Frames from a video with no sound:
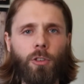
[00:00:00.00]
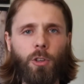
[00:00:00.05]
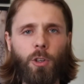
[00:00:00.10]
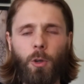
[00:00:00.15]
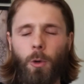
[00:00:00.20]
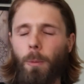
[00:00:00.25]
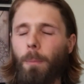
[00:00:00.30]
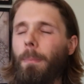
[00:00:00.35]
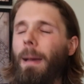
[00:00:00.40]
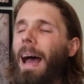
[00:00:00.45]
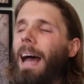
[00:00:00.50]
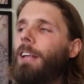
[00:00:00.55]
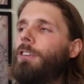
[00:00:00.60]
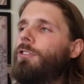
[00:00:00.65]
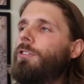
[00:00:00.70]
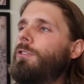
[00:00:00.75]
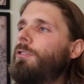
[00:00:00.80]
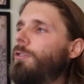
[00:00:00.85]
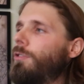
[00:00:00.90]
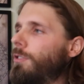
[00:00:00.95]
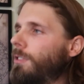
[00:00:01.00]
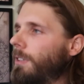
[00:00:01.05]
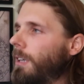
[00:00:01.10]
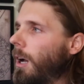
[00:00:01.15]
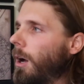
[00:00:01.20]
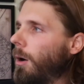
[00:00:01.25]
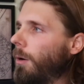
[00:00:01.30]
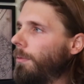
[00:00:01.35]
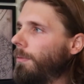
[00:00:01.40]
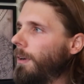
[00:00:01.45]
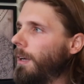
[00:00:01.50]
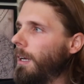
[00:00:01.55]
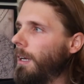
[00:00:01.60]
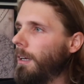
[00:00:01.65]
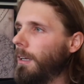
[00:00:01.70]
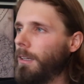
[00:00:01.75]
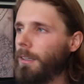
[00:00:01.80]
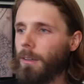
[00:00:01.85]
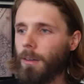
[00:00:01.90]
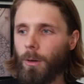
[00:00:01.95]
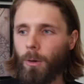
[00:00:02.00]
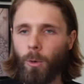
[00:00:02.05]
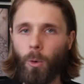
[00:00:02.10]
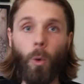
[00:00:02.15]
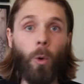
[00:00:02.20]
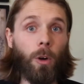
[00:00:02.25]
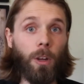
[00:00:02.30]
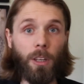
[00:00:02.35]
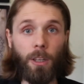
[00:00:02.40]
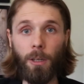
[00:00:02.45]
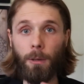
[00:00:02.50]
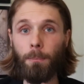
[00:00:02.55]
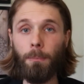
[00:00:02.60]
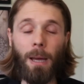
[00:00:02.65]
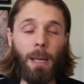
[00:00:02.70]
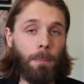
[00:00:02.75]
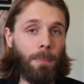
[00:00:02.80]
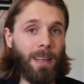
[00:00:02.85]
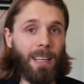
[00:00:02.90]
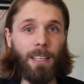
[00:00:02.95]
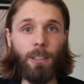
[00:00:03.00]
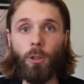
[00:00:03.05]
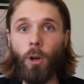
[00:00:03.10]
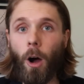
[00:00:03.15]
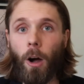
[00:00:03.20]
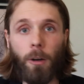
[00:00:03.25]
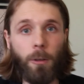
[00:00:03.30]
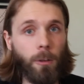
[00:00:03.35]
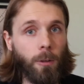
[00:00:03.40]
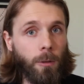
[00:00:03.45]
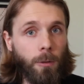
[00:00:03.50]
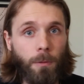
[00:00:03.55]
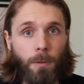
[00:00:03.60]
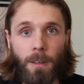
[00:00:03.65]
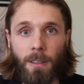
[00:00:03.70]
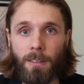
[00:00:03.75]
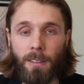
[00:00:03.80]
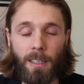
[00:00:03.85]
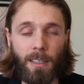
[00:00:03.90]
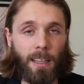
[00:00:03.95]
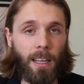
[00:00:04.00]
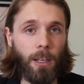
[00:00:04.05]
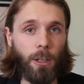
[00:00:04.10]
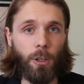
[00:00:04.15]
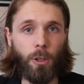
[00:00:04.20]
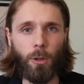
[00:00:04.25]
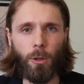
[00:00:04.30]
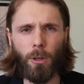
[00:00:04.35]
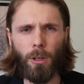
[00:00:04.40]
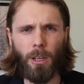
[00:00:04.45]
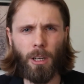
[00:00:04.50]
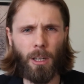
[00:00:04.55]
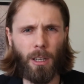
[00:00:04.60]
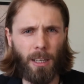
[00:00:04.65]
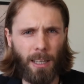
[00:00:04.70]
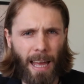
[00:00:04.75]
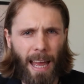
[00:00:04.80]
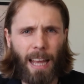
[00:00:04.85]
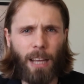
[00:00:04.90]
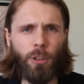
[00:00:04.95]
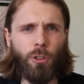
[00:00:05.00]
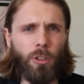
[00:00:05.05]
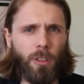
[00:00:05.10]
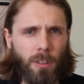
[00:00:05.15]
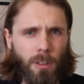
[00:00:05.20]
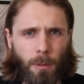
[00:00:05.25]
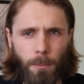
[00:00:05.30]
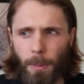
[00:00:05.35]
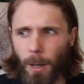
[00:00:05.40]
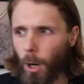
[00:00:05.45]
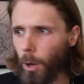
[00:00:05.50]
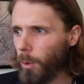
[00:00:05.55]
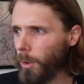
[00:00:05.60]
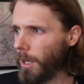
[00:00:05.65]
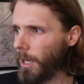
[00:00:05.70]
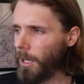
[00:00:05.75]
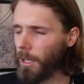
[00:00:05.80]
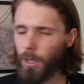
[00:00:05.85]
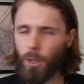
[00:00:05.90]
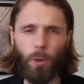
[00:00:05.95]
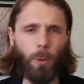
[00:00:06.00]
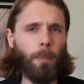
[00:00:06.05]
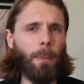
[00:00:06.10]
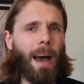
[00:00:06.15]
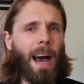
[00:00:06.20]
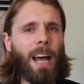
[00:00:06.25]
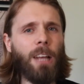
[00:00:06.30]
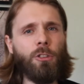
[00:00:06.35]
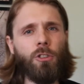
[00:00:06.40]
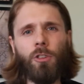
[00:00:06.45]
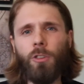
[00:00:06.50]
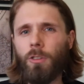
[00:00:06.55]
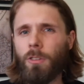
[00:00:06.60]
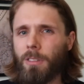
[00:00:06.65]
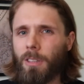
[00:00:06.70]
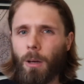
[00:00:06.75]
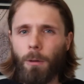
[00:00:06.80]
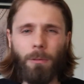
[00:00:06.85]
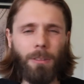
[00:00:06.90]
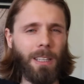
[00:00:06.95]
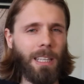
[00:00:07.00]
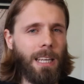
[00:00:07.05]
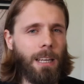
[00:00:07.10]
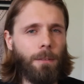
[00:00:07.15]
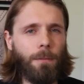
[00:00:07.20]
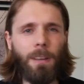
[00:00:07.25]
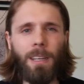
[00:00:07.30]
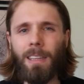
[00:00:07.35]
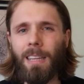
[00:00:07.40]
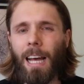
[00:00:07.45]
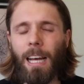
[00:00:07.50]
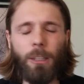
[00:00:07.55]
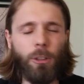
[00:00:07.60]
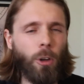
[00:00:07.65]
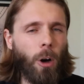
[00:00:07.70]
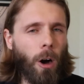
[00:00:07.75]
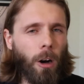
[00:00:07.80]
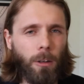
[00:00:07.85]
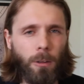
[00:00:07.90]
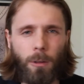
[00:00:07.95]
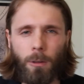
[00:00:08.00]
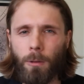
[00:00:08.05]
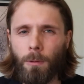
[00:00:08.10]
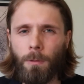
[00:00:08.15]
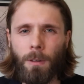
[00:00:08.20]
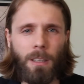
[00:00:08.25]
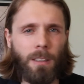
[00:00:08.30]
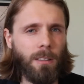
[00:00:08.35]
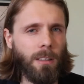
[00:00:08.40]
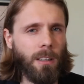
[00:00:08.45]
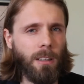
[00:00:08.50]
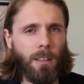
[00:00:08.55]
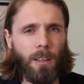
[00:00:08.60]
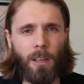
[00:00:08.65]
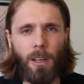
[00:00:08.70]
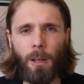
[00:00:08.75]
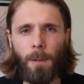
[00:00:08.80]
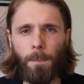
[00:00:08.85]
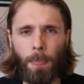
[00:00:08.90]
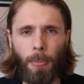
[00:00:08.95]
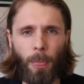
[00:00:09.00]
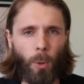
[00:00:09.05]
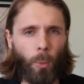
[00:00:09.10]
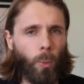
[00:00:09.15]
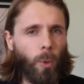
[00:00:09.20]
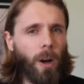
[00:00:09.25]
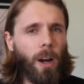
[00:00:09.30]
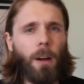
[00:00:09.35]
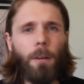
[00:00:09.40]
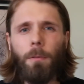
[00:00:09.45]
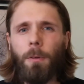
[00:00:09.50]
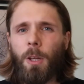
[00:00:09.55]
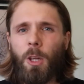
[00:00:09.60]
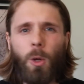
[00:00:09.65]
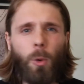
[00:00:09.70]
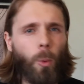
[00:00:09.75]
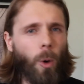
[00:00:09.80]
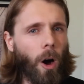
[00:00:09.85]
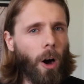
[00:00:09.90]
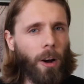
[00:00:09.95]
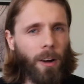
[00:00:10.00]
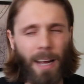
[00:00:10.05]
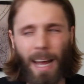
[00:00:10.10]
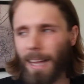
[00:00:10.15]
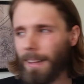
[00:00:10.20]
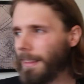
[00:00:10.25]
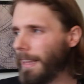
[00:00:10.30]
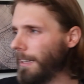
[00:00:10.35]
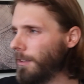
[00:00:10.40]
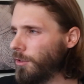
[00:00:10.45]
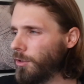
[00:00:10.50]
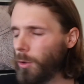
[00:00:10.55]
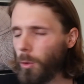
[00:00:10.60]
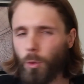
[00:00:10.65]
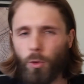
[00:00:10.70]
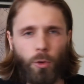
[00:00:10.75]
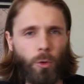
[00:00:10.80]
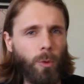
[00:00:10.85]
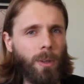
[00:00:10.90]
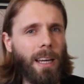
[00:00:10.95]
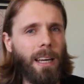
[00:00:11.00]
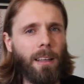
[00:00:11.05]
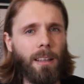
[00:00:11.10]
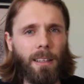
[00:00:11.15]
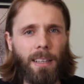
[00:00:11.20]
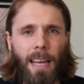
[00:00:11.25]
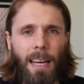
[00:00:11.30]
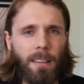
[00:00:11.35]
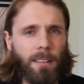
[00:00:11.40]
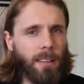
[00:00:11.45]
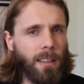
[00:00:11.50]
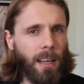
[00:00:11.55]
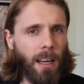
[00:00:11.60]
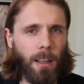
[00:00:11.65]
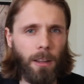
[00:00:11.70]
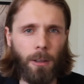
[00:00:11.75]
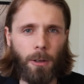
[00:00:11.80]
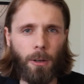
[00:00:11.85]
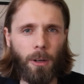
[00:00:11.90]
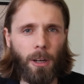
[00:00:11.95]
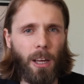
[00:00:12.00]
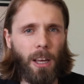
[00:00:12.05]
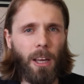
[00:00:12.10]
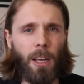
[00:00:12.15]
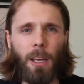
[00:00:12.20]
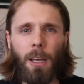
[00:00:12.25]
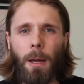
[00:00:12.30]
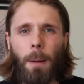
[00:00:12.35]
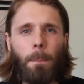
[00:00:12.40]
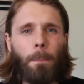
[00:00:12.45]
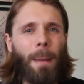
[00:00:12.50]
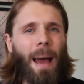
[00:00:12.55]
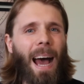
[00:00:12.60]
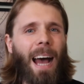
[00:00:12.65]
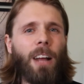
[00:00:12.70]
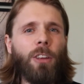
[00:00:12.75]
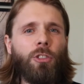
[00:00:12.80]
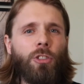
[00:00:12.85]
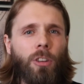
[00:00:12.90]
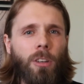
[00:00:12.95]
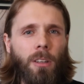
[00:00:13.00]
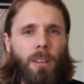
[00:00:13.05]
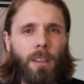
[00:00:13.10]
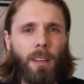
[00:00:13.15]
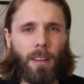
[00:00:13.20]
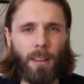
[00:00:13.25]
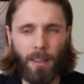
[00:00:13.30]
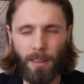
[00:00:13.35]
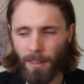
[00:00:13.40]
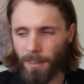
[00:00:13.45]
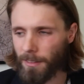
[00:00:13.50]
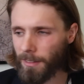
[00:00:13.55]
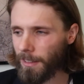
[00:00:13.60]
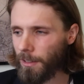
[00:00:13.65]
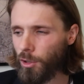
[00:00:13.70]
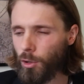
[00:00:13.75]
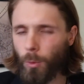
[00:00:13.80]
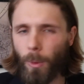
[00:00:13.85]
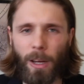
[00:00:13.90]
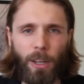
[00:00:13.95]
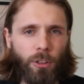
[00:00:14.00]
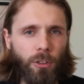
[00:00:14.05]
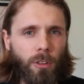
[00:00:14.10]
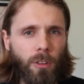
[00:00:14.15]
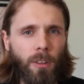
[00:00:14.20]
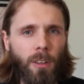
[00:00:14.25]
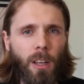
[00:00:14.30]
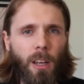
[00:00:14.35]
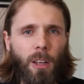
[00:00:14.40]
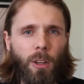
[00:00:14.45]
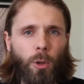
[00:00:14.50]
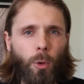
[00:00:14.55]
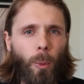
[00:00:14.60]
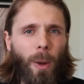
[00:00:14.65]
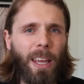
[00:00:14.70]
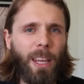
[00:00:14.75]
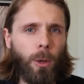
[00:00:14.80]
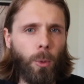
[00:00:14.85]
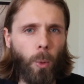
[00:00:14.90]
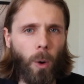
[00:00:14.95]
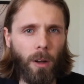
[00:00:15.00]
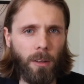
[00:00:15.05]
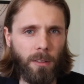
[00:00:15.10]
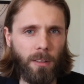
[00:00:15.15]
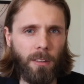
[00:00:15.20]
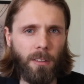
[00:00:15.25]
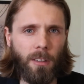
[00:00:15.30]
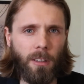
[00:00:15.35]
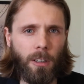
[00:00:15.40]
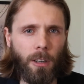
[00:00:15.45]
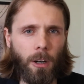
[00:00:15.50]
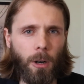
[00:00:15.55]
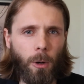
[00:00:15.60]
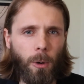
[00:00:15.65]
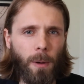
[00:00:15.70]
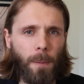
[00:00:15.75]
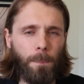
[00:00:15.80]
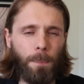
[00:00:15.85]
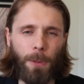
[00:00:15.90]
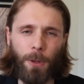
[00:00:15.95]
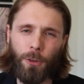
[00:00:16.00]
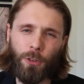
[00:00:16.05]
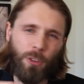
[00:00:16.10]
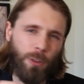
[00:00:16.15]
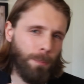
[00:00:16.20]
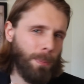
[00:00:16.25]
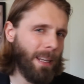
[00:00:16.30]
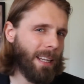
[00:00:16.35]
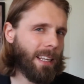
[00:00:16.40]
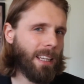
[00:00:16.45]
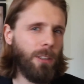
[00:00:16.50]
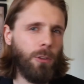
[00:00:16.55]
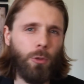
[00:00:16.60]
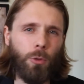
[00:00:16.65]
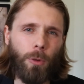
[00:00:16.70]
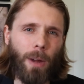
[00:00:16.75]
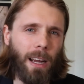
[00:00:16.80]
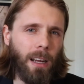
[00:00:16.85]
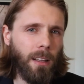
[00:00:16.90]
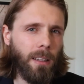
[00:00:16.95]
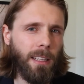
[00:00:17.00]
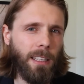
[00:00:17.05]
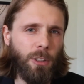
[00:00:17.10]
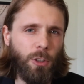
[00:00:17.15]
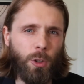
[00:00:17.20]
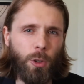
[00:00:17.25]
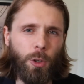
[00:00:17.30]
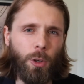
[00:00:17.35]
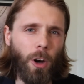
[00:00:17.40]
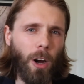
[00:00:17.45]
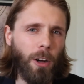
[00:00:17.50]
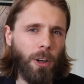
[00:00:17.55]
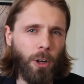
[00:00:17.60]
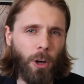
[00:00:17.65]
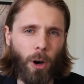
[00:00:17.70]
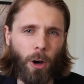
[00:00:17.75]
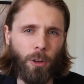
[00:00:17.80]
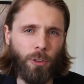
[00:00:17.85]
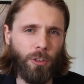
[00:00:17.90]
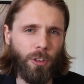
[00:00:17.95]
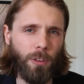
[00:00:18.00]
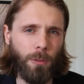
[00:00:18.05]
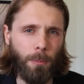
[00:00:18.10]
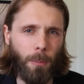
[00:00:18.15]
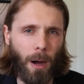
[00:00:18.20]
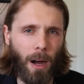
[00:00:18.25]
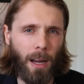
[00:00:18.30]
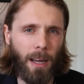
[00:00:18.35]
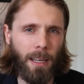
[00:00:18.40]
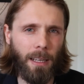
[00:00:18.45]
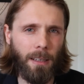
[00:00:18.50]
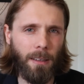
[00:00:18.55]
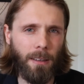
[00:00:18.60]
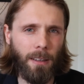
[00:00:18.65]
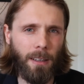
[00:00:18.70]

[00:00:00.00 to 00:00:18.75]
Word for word: You imagine yourself, or it might be a doctor's visit that you're anxious about. You imagine yourself leaving that doctor visit wherever you are at that social get, get together, imagine the situation the way you want it to go. You're speaking directly to your unconscious mind.